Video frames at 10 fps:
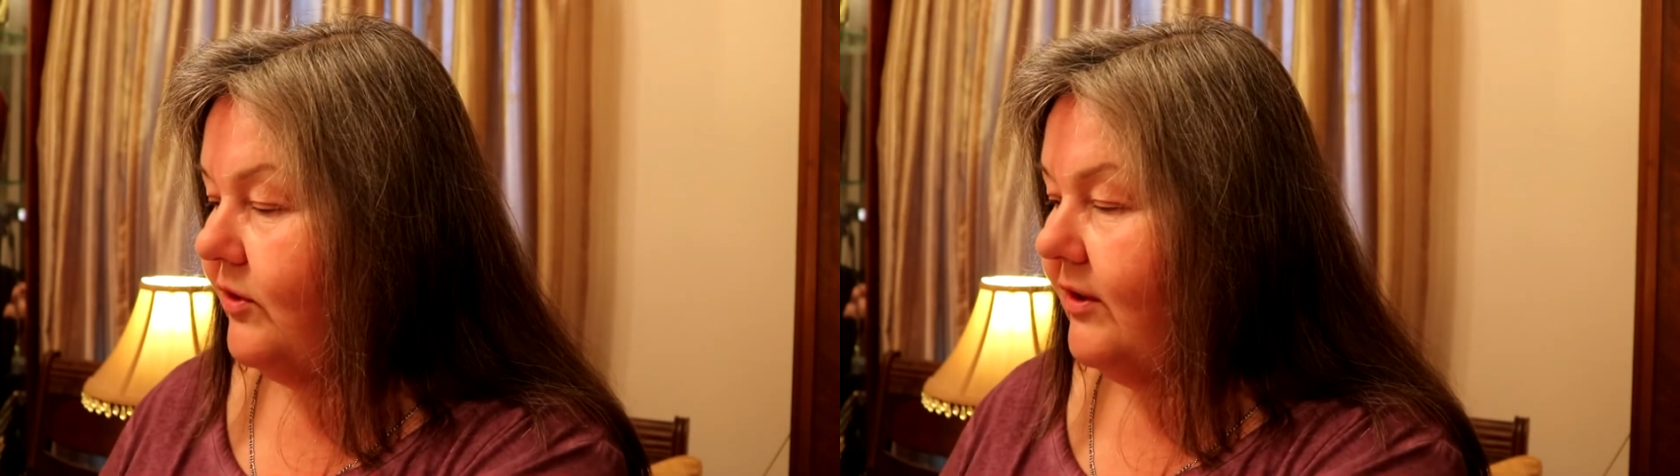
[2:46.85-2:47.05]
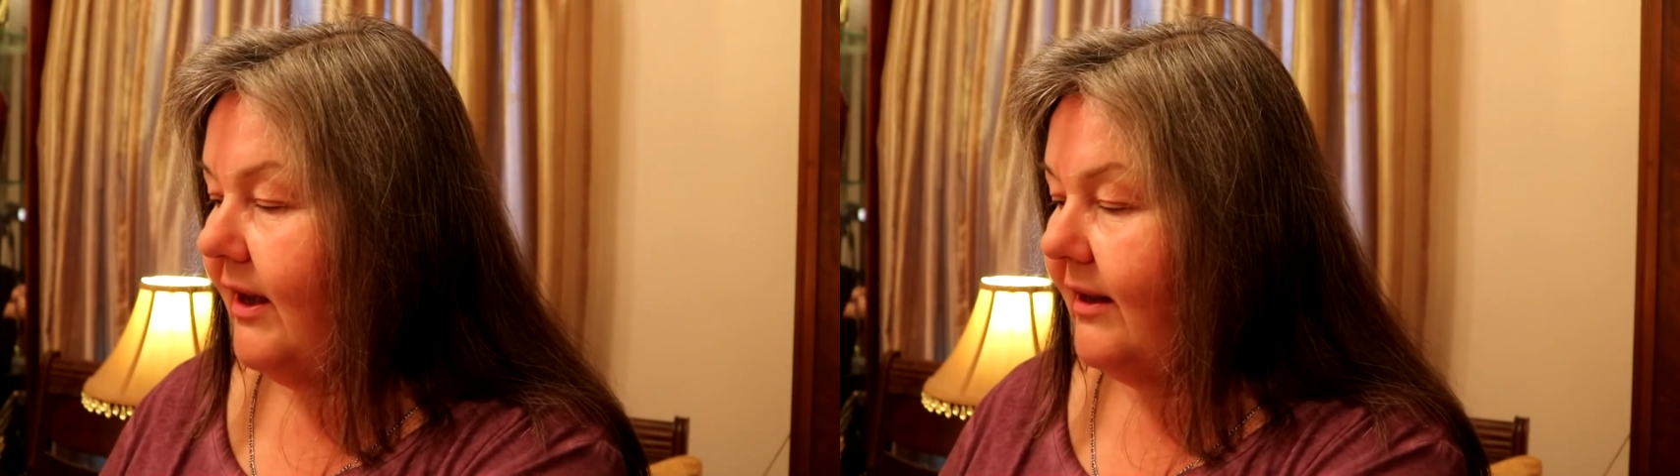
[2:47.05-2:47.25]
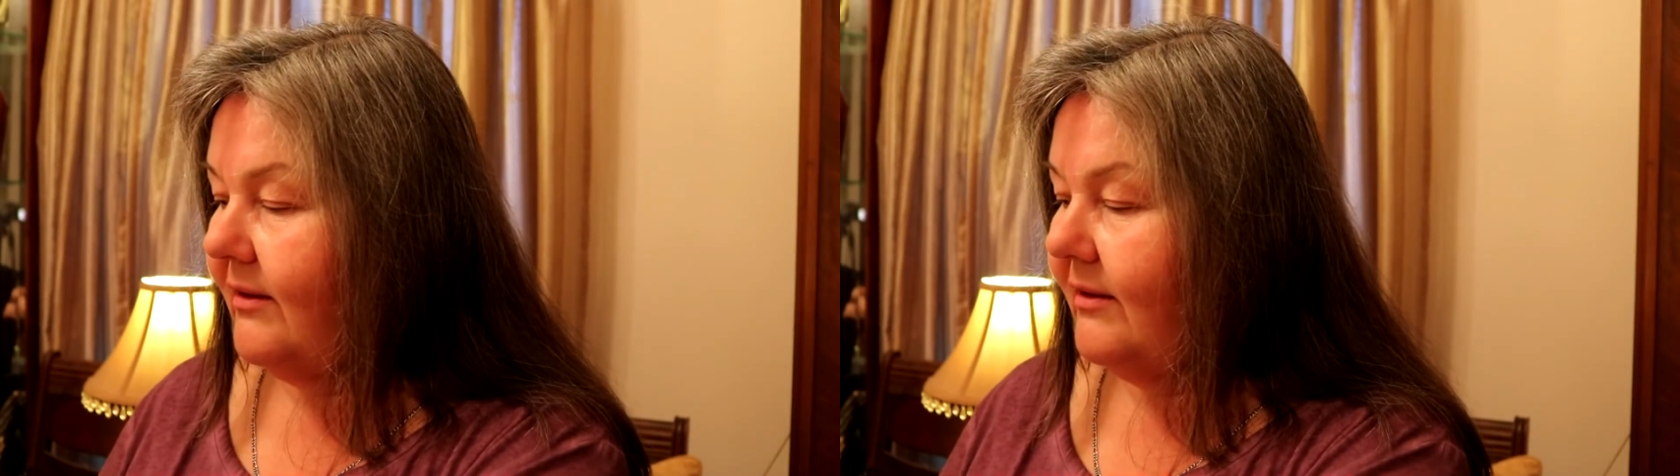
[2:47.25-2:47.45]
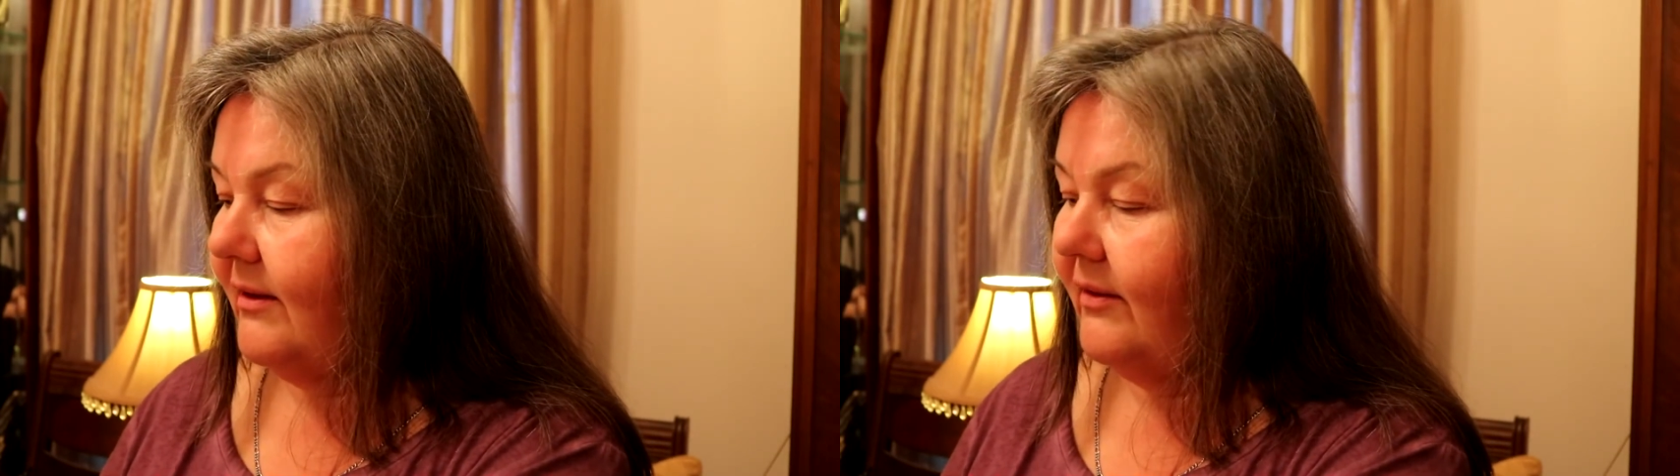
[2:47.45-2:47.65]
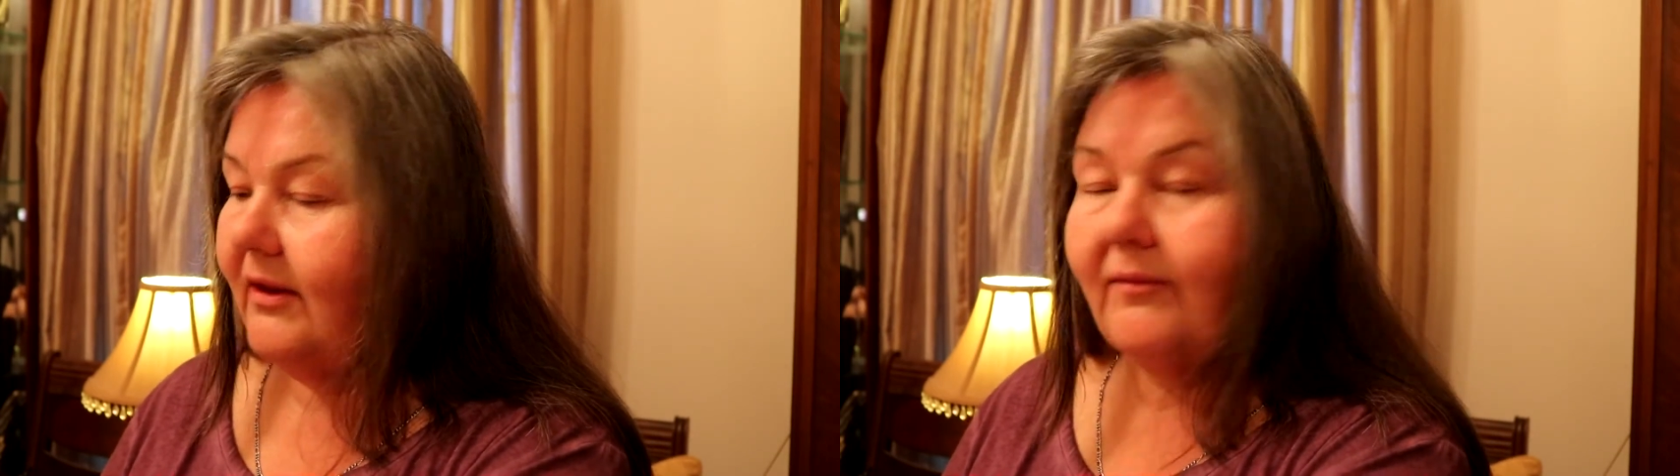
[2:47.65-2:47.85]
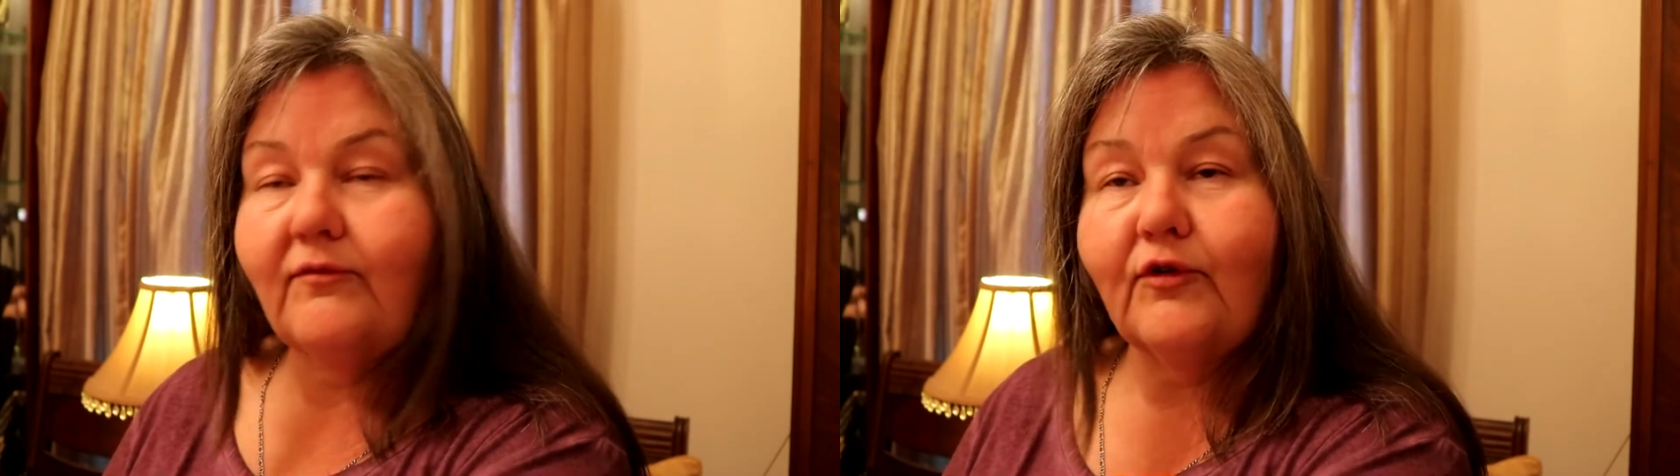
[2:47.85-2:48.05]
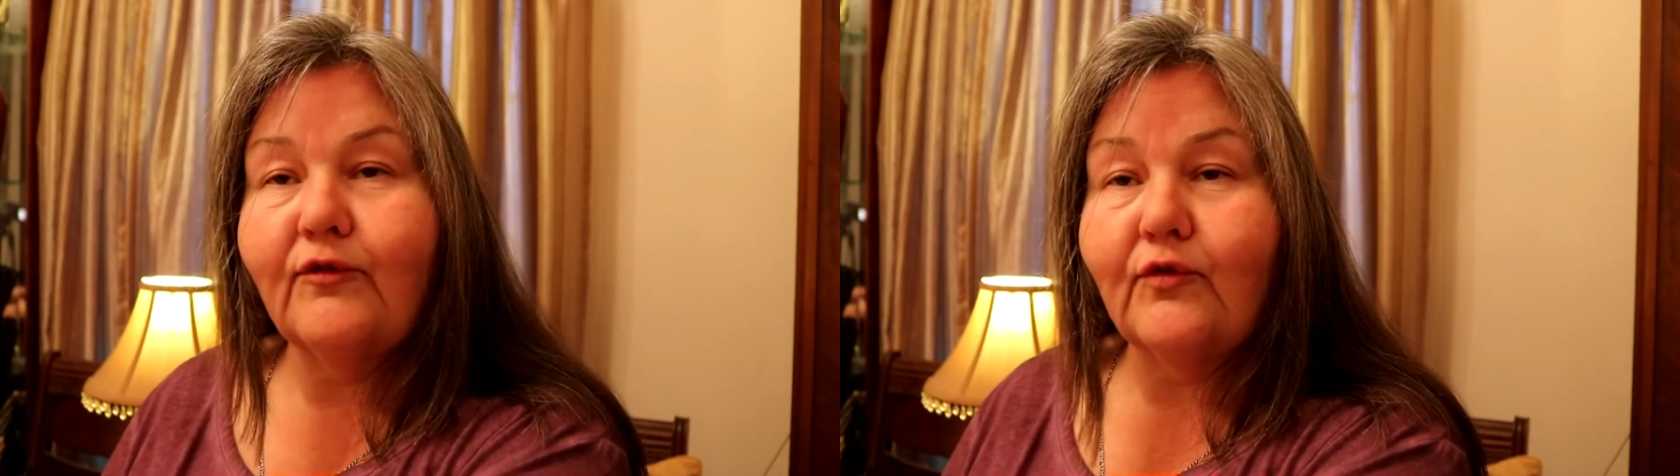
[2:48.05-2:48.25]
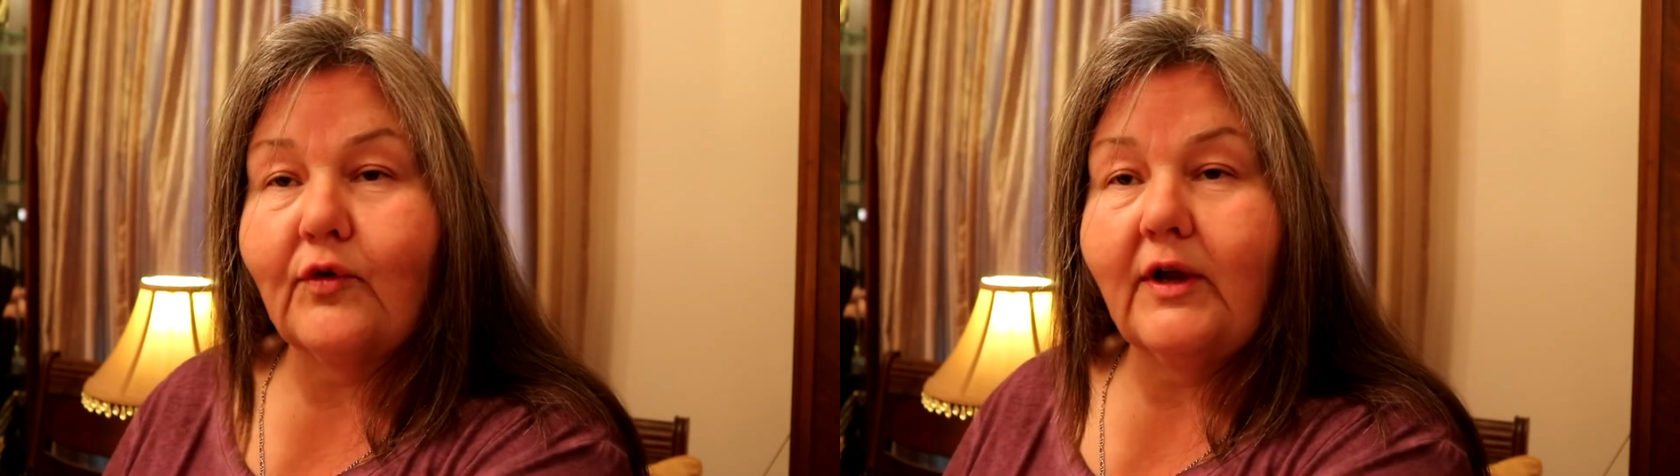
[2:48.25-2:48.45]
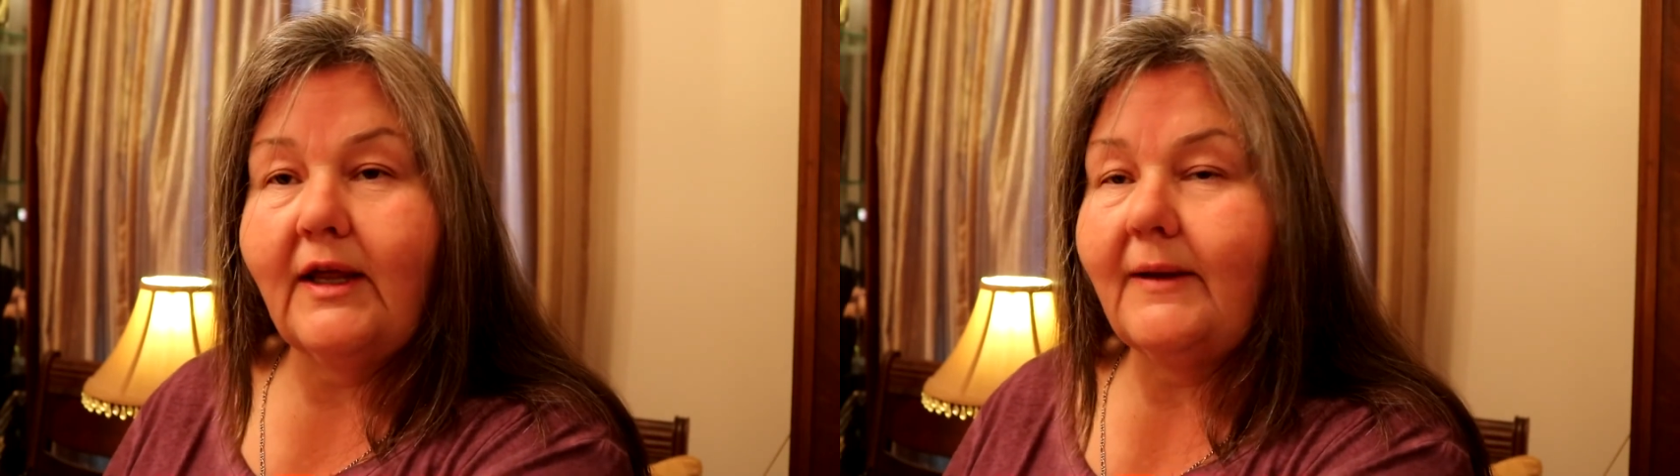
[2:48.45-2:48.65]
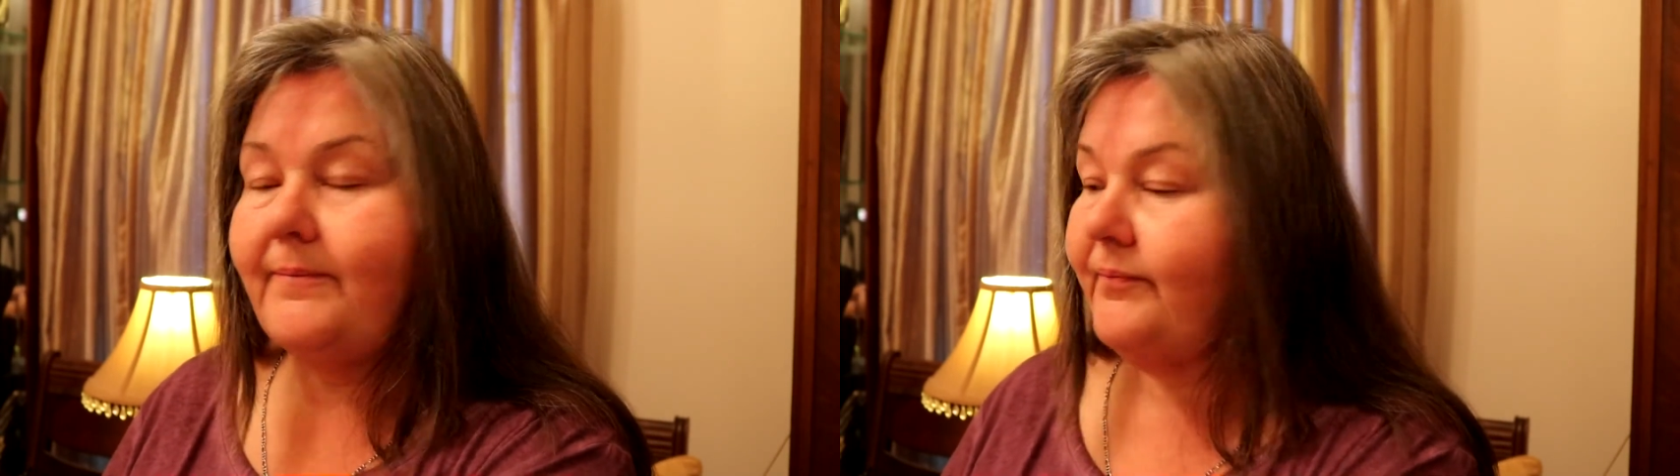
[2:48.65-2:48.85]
where you got them for free,